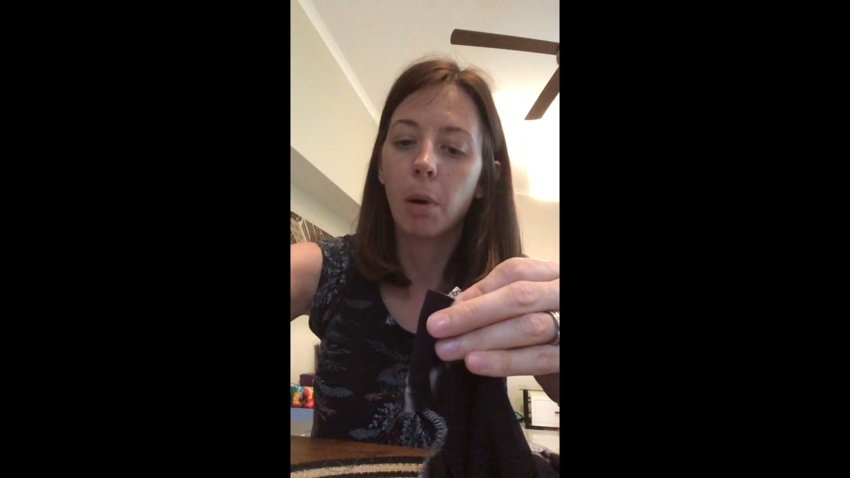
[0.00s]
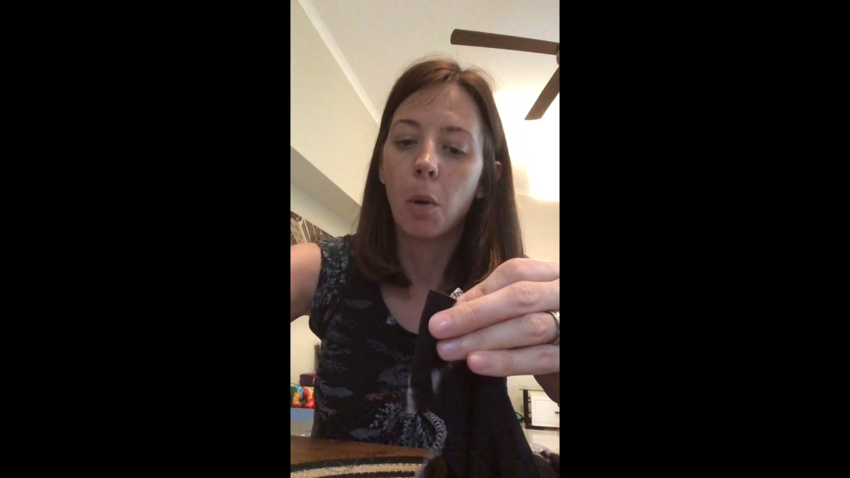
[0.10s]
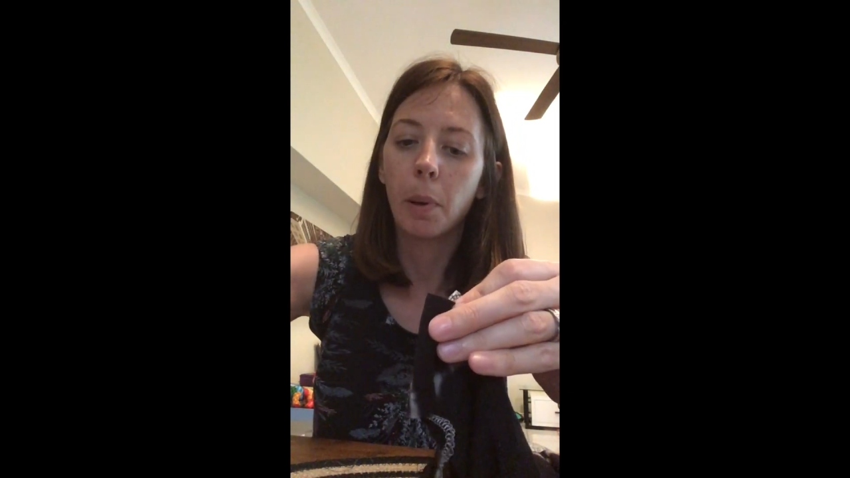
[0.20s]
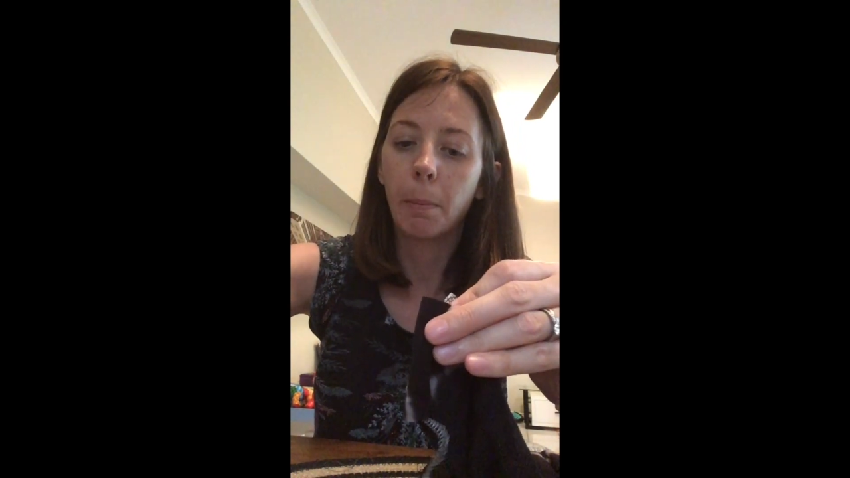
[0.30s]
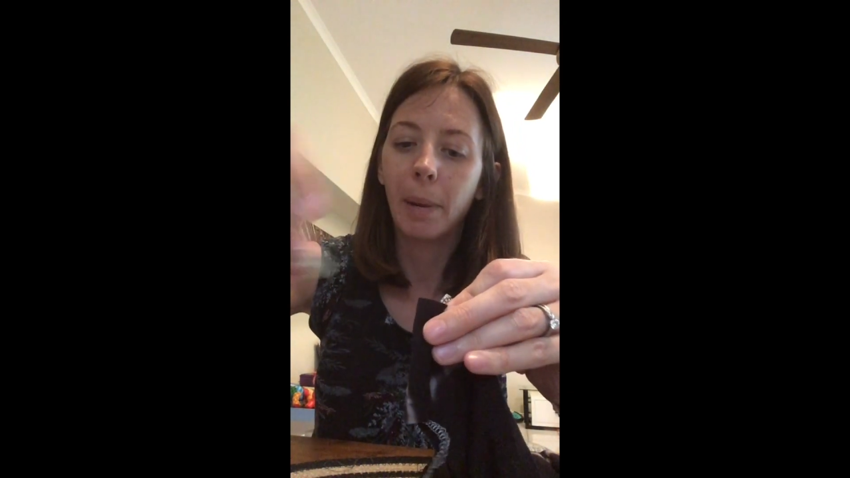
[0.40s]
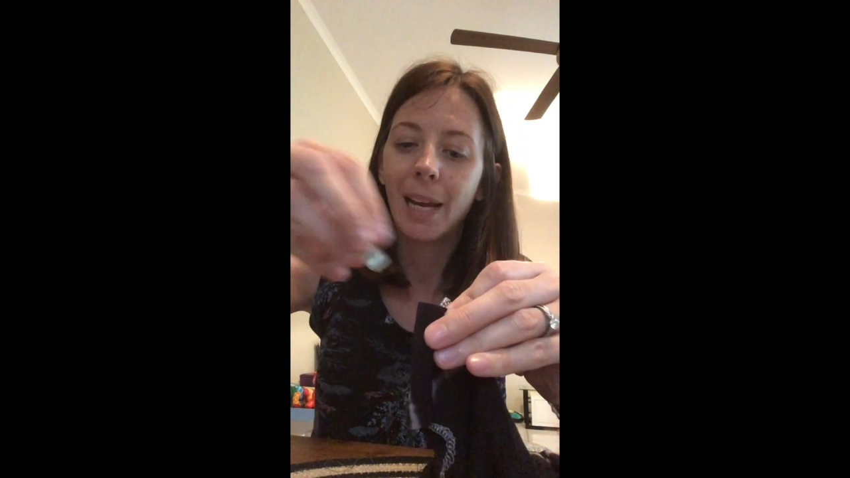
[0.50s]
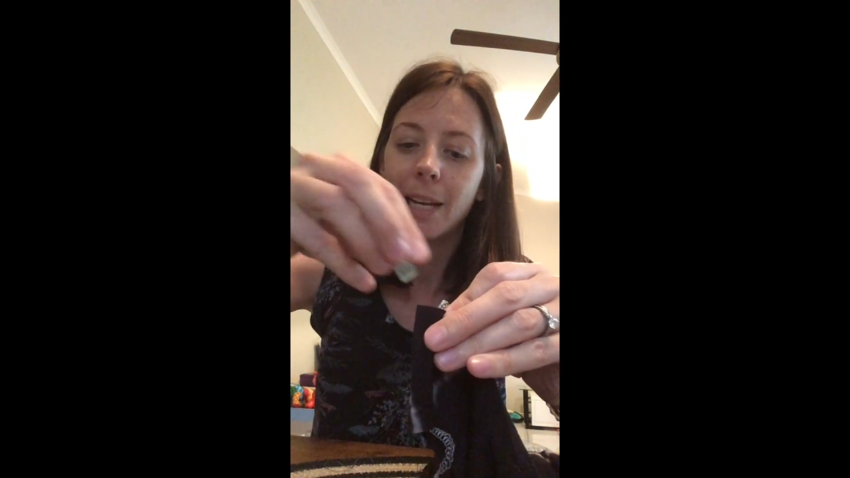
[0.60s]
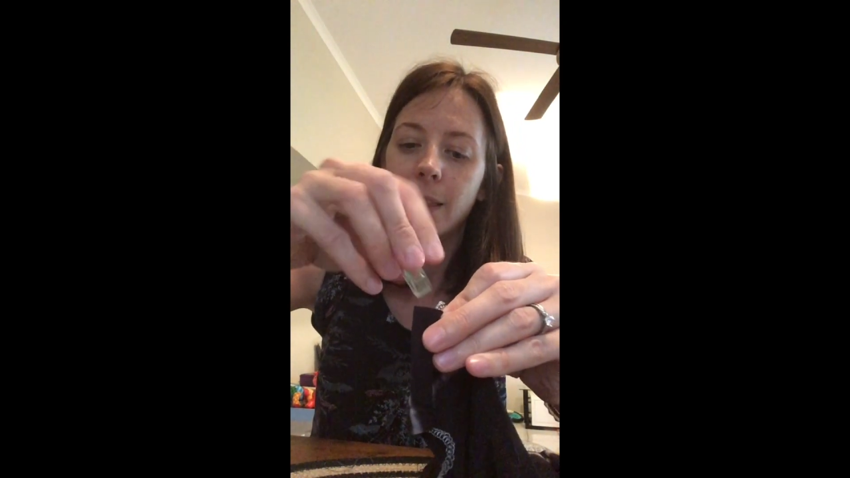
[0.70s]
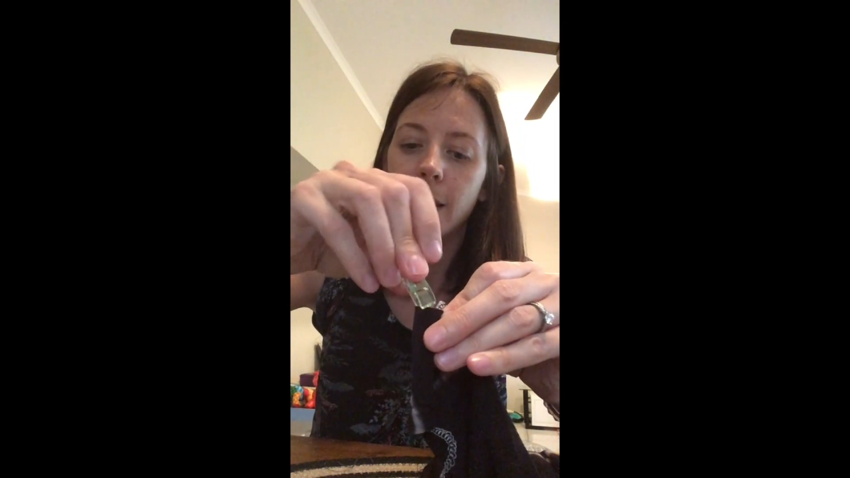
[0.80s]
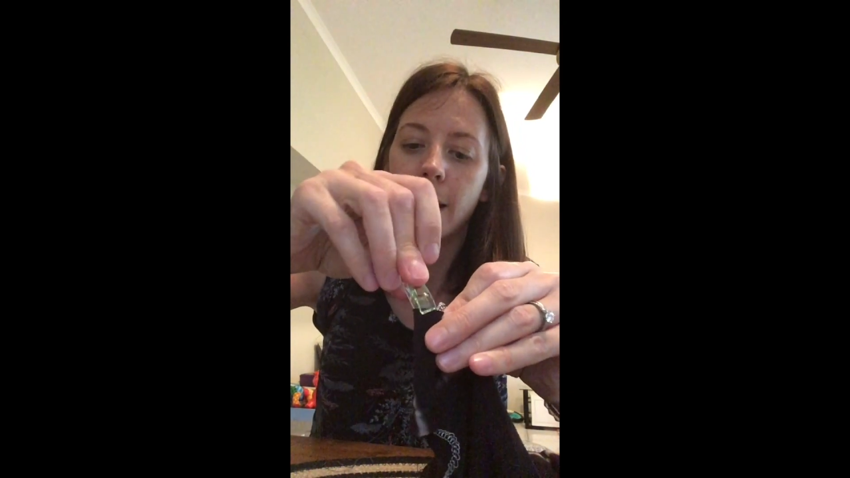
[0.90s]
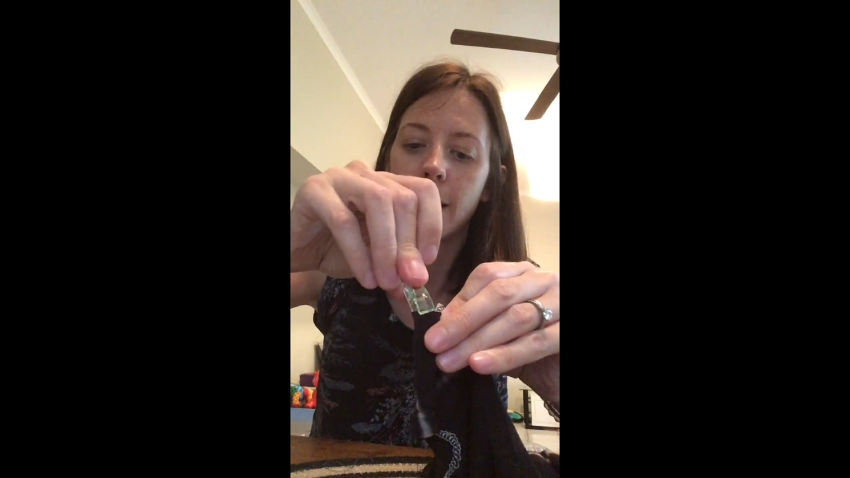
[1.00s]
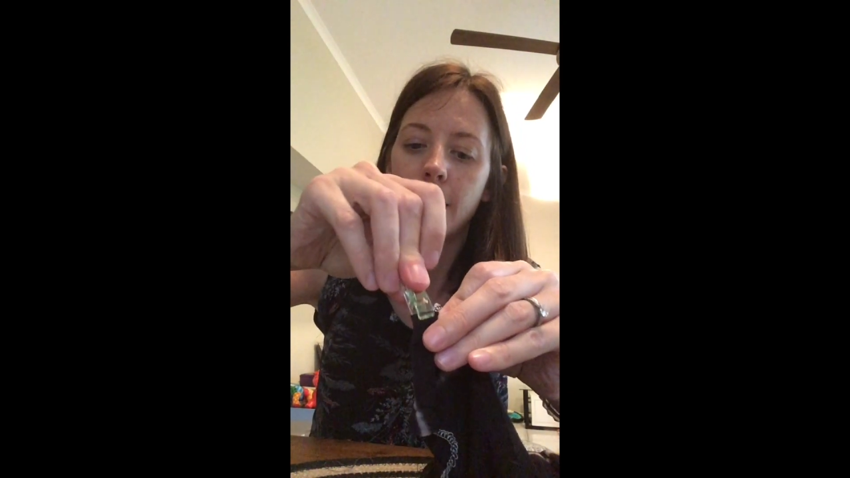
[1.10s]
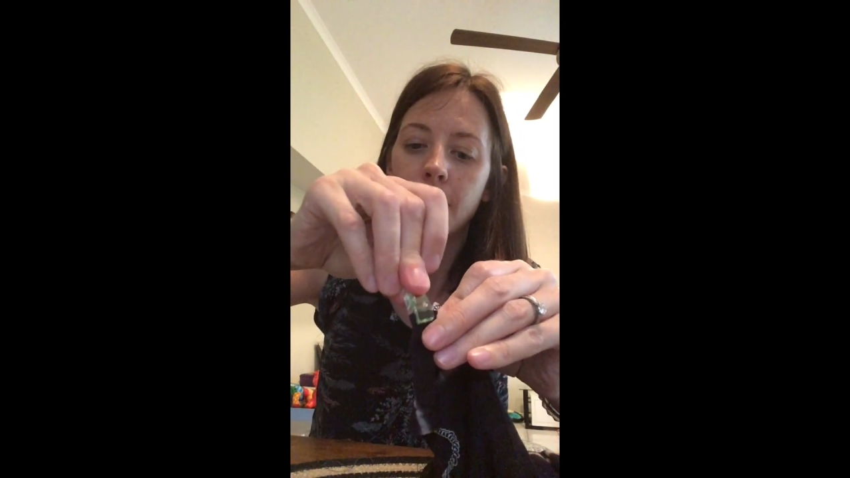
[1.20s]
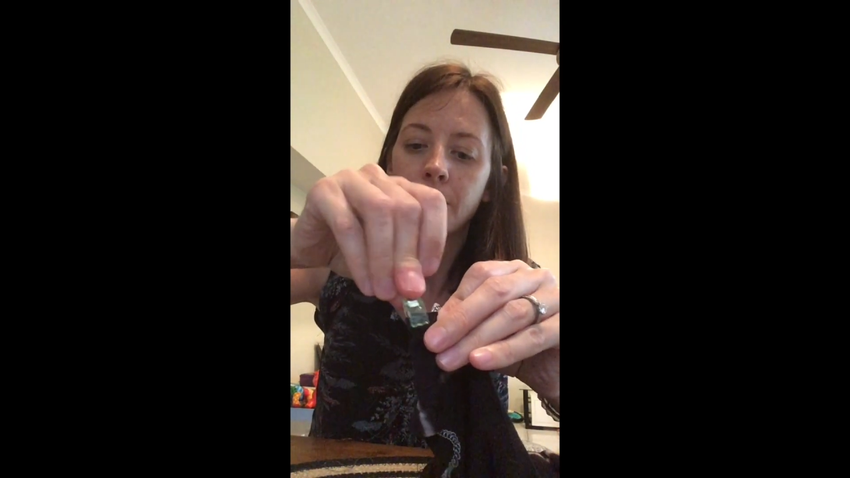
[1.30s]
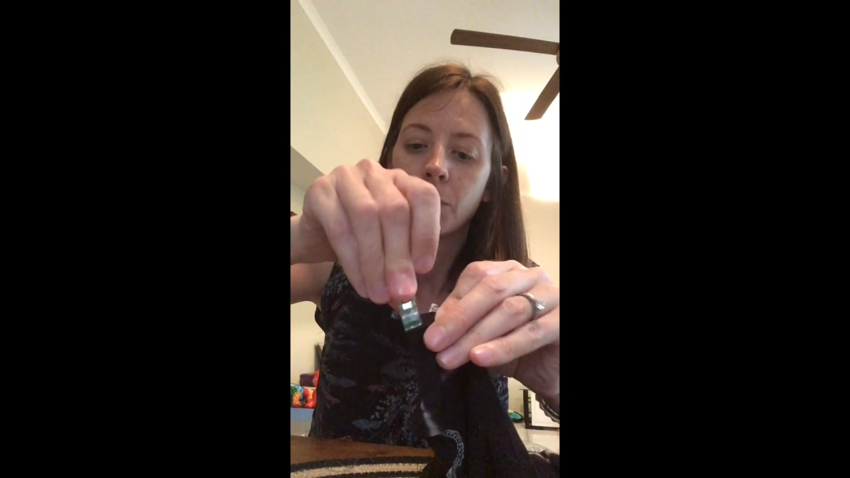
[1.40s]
pop a pin in there,